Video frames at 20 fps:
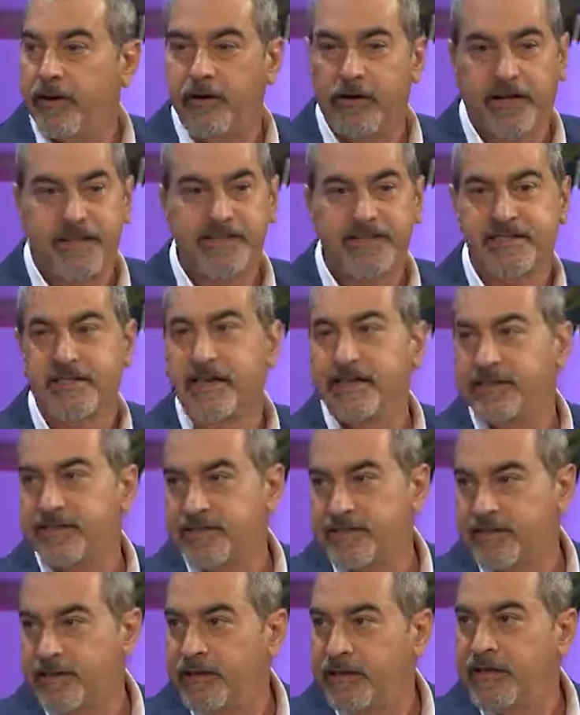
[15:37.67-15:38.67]
Our consent
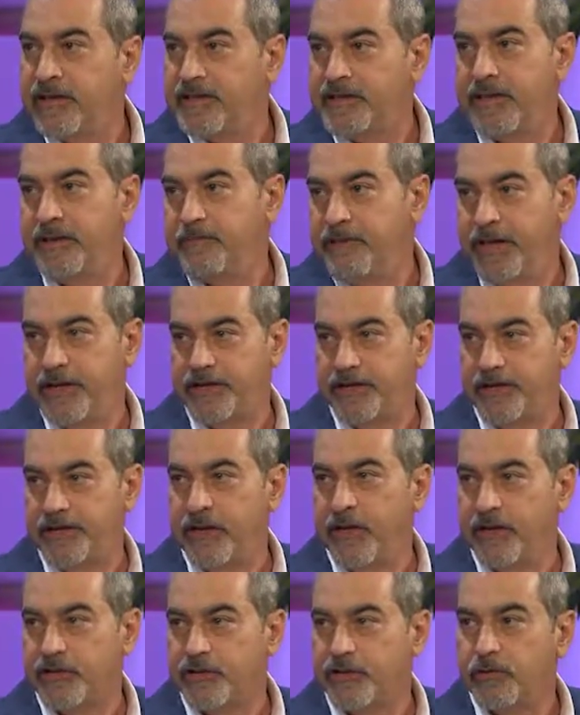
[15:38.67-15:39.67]
is 10 pages
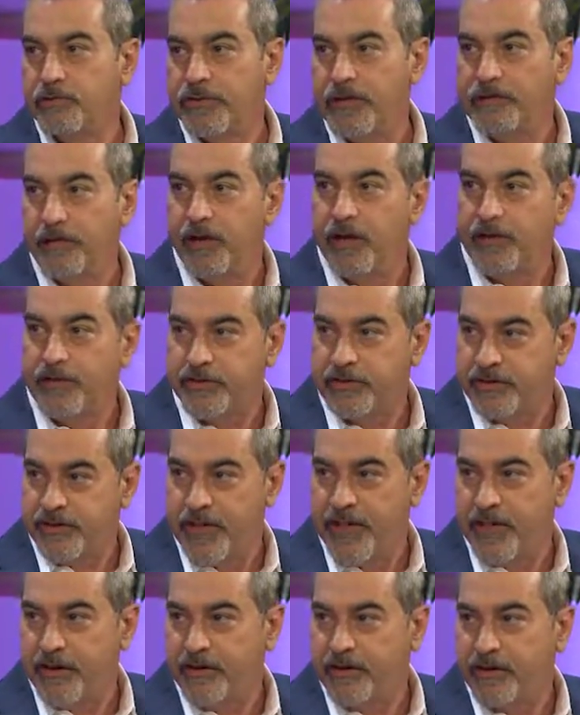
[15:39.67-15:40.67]
long, so people
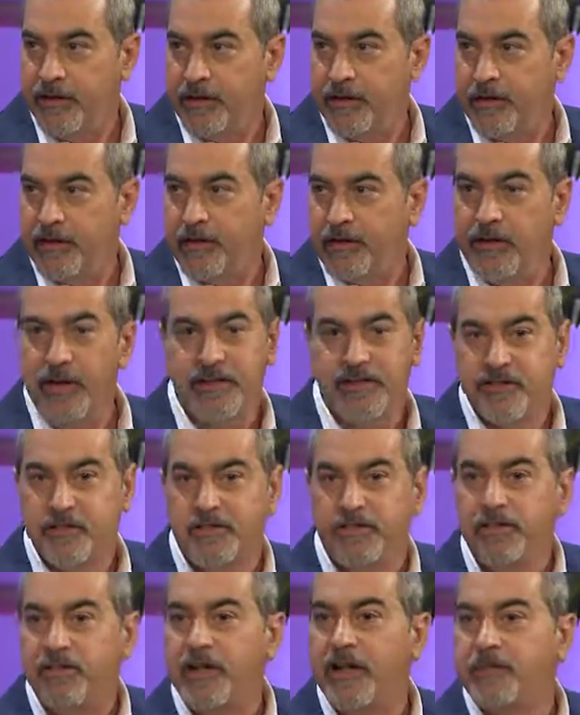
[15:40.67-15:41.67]
understand, not
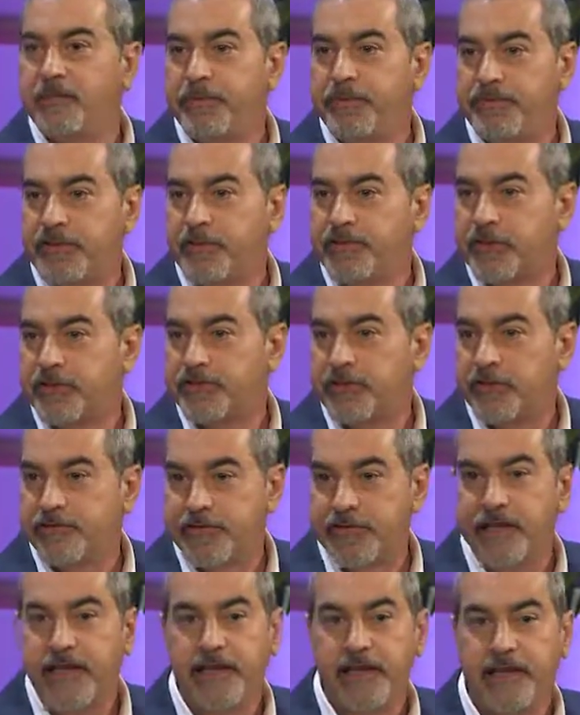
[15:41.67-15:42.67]
to protect
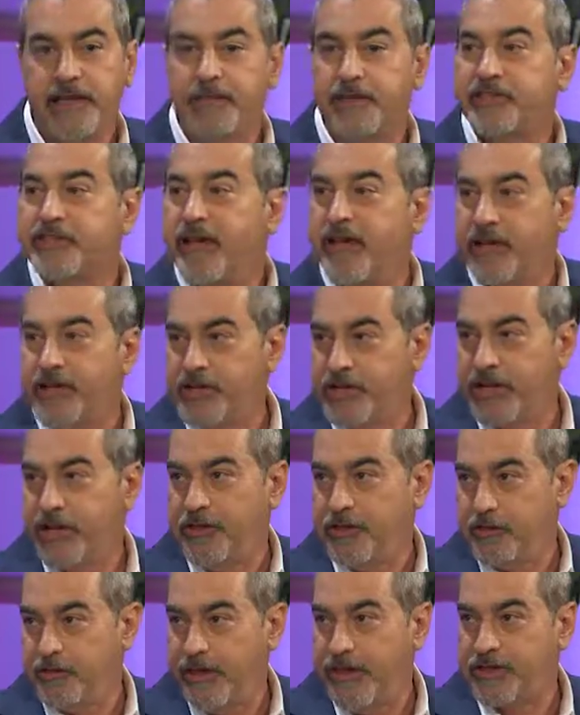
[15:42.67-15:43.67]
ourselves legally, but to
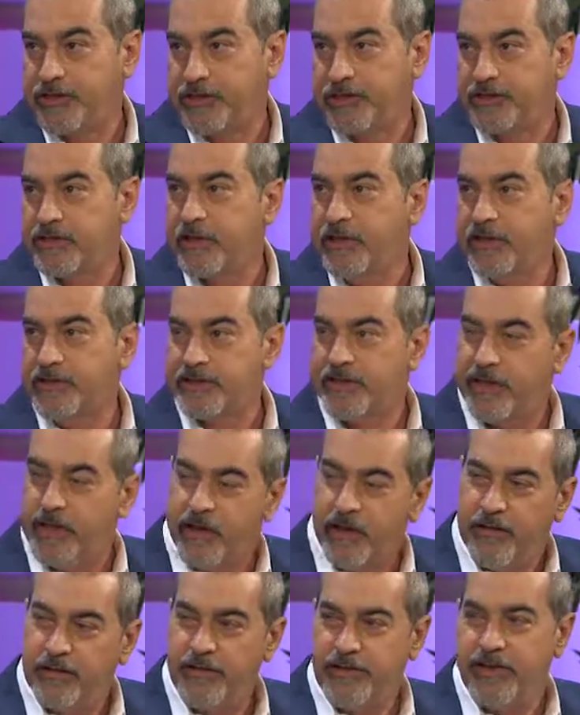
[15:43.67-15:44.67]
educate the patients so they
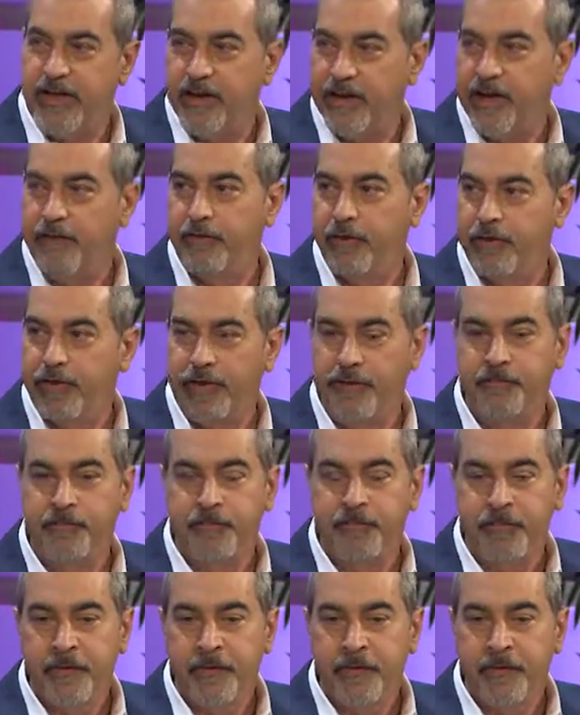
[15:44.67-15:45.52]
understand everything.